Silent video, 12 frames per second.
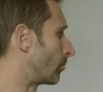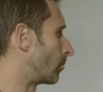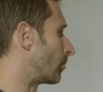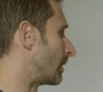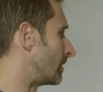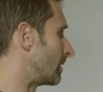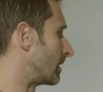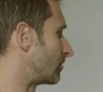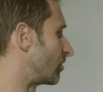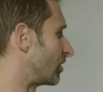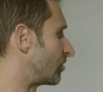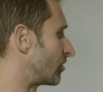when it
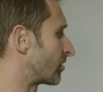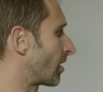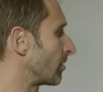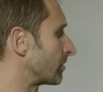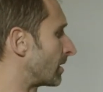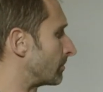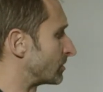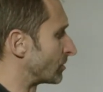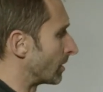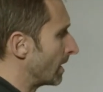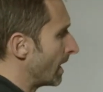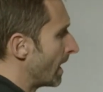changes its color temperature.